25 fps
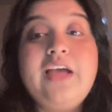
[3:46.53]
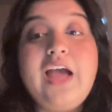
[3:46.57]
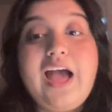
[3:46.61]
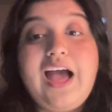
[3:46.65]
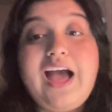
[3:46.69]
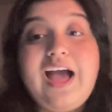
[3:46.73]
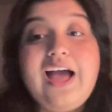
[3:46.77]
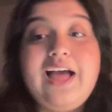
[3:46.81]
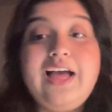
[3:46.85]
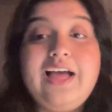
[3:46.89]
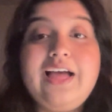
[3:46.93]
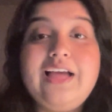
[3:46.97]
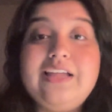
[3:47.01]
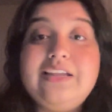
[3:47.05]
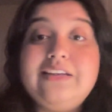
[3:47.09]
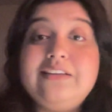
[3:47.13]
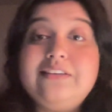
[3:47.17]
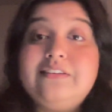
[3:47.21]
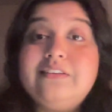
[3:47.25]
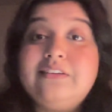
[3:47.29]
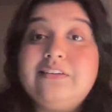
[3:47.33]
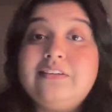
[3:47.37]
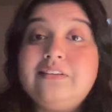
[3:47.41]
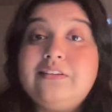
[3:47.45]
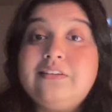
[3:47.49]

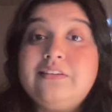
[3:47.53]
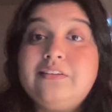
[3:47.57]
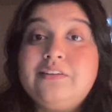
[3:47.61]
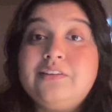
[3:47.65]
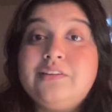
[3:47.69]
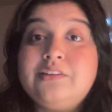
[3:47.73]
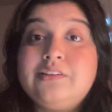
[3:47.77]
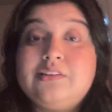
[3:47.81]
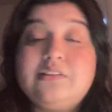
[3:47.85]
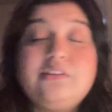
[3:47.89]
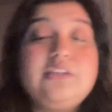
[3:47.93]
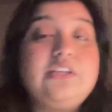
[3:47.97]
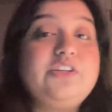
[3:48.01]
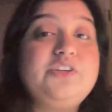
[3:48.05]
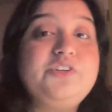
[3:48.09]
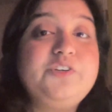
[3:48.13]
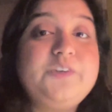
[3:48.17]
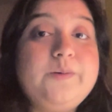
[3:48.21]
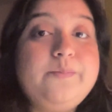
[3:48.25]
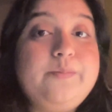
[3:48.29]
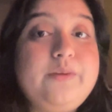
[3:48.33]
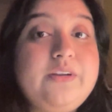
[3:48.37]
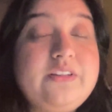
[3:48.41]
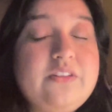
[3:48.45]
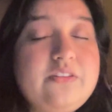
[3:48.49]
and that the
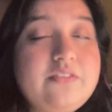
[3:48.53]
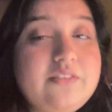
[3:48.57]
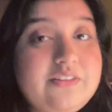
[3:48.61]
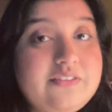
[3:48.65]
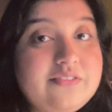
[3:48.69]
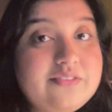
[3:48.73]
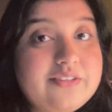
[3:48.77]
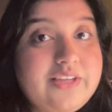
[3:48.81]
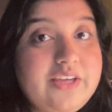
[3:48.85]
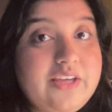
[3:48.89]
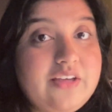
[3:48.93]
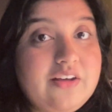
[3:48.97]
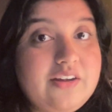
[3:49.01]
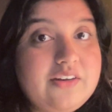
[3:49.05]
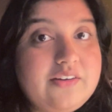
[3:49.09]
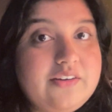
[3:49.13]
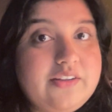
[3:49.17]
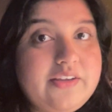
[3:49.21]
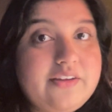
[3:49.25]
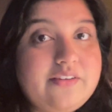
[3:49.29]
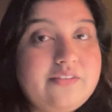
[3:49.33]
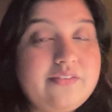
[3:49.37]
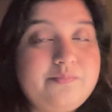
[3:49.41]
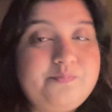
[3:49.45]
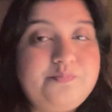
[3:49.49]
turbulence is
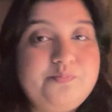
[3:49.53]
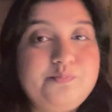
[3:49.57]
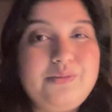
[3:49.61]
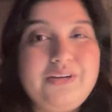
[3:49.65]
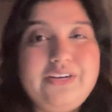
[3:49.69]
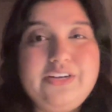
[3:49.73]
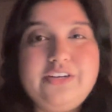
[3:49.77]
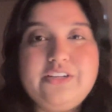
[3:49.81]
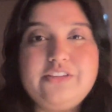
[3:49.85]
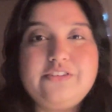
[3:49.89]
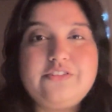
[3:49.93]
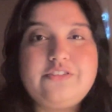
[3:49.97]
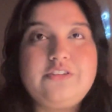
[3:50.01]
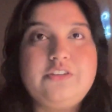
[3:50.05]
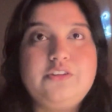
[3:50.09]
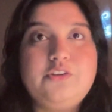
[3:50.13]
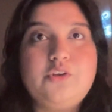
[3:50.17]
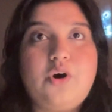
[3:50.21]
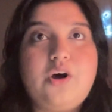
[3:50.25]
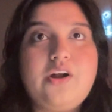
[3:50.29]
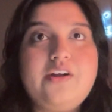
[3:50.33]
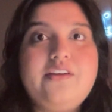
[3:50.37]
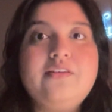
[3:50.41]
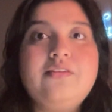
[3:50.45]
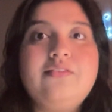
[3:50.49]
chaotic, but it is
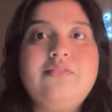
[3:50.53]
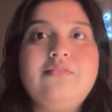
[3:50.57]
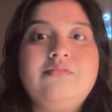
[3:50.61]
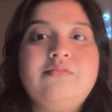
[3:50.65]
not